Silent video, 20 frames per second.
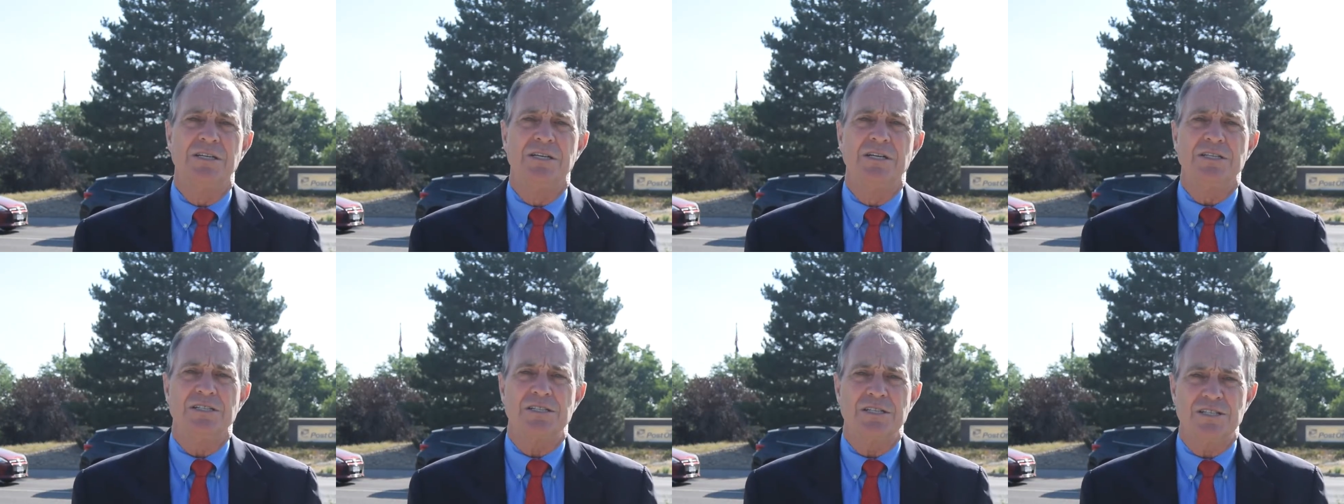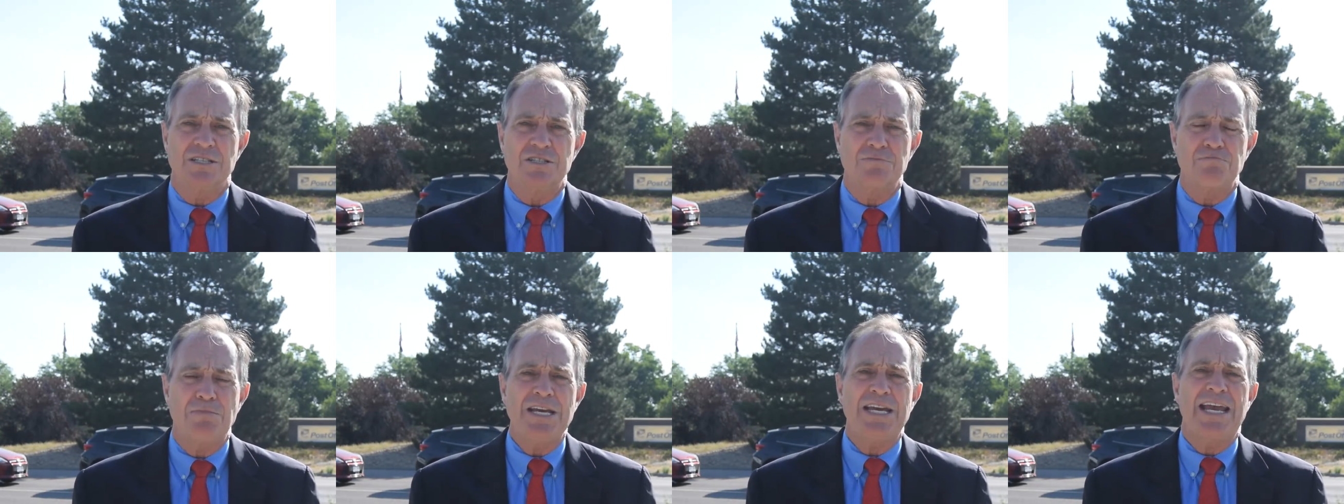to
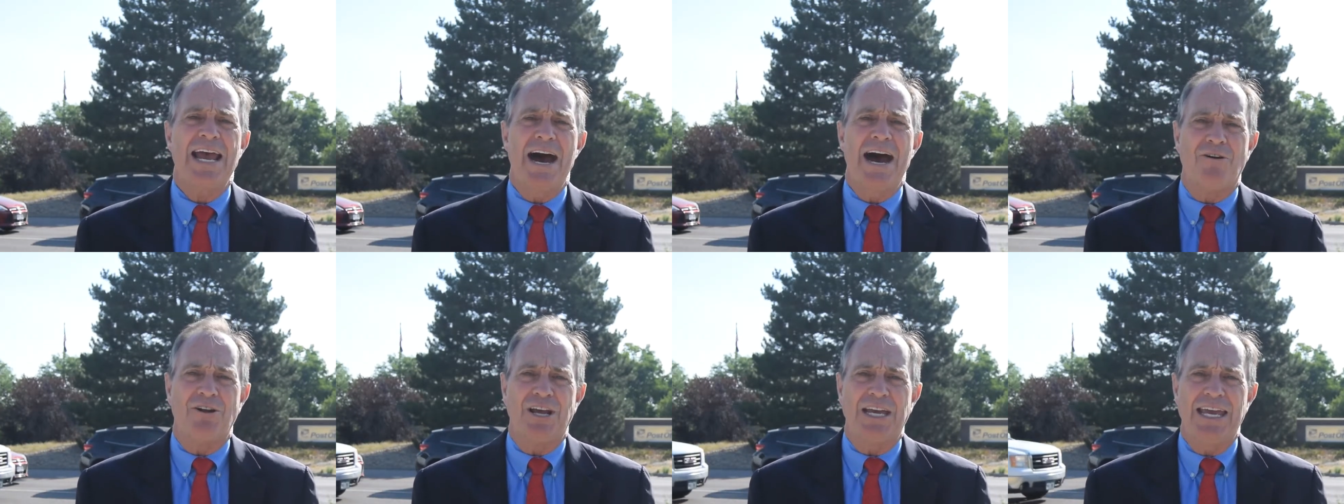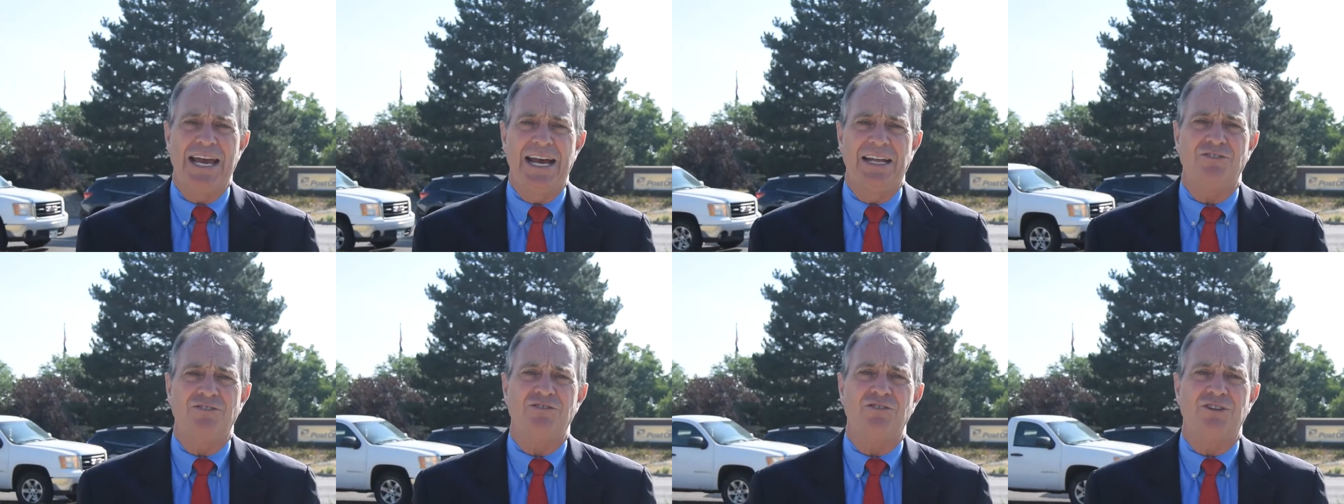speak out
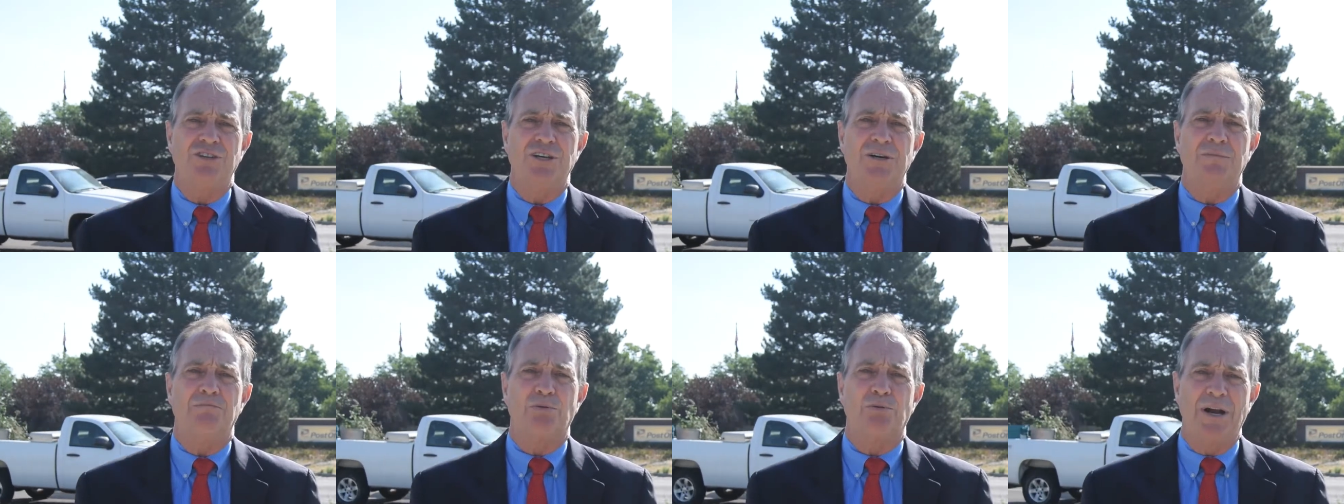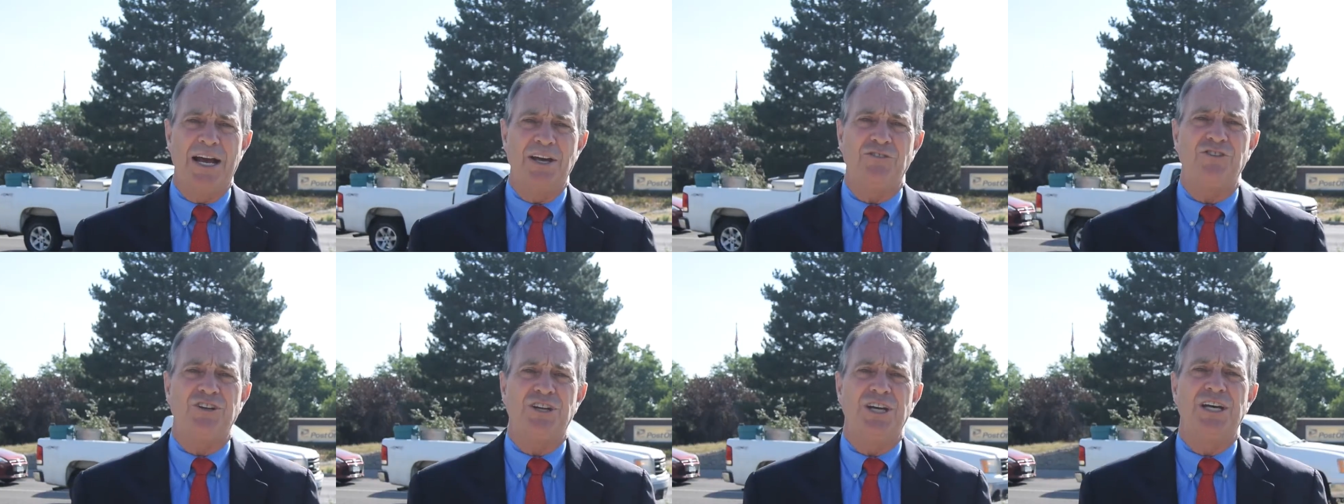against the
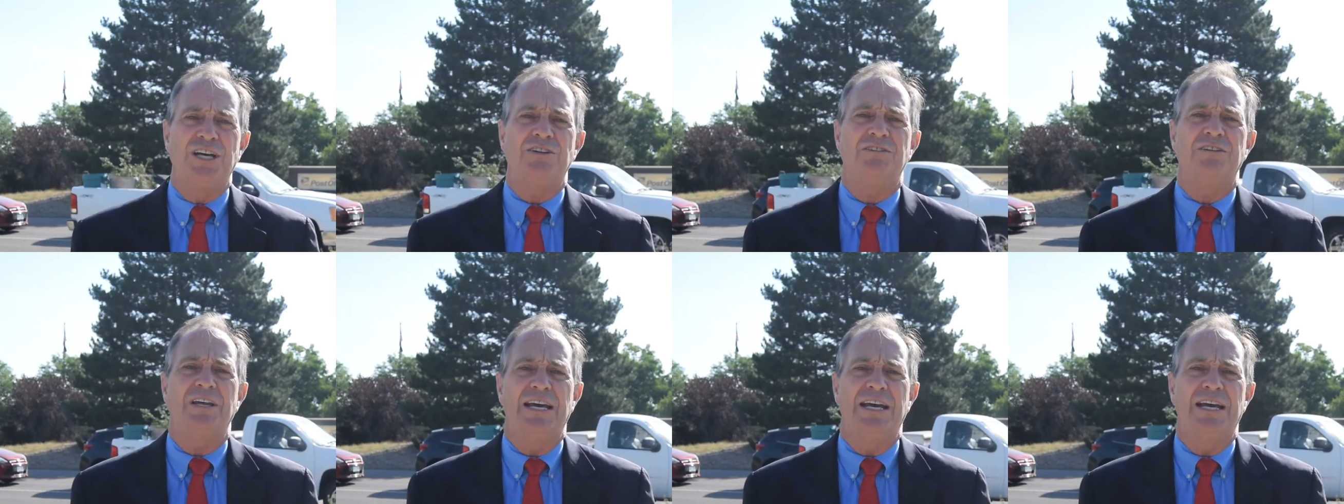President